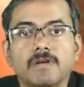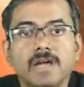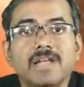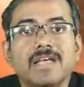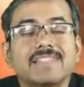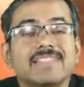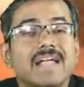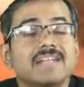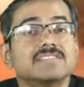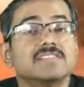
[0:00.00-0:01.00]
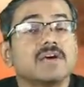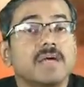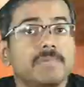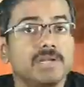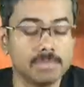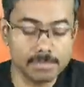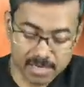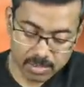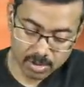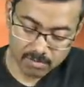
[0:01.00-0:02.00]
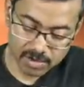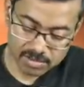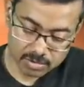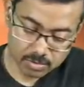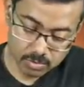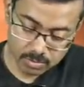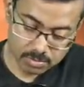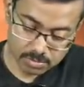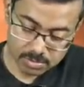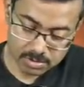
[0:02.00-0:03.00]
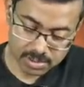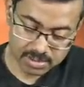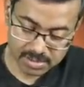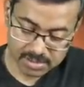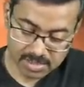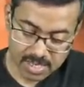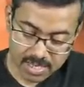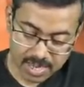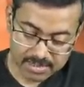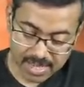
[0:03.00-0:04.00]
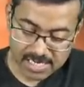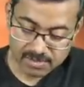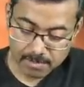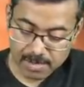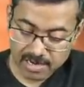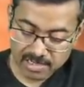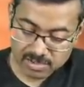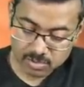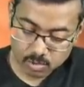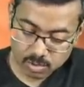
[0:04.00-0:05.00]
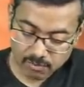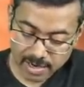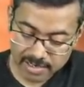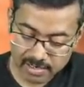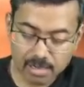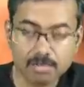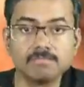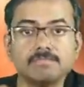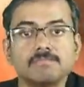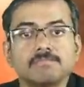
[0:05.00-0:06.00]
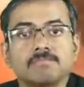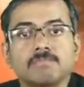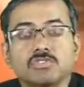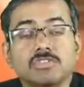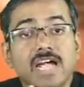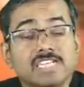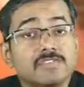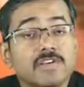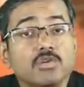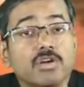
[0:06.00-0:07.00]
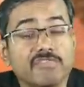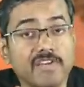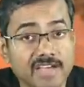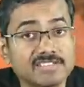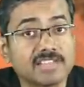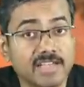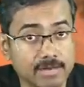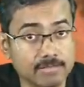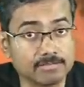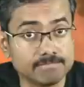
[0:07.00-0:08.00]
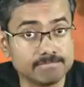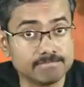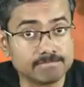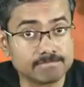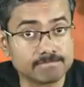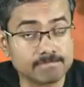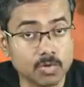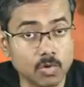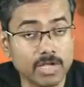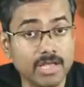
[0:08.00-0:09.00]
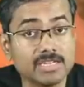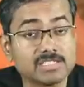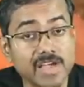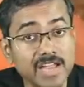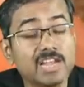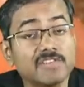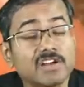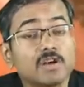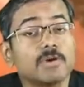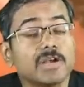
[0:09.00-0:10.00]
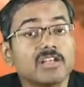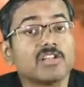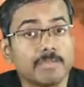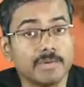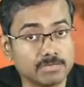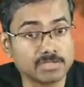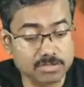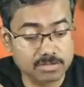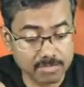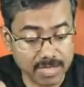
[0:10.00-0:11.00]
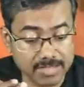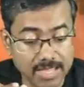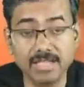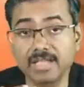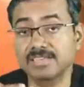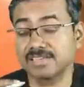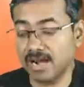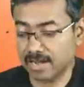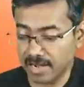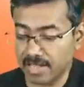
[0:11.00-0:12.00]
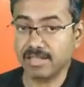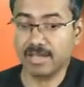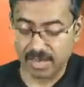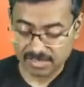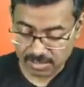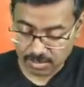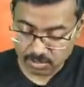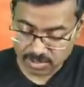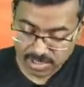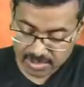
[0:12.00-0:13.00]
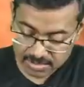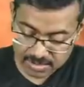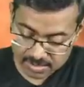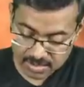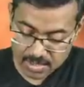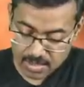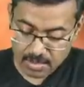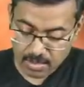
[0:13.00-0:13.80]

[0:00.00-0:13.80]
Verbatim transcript: right? And that is the epidermal melanin unit, one is to thirty-six. And that's why melanin is so vital. So that's why when you have fair skin, okay, it's very difficult to protect your epidermis. And then they start getting carcinogenesis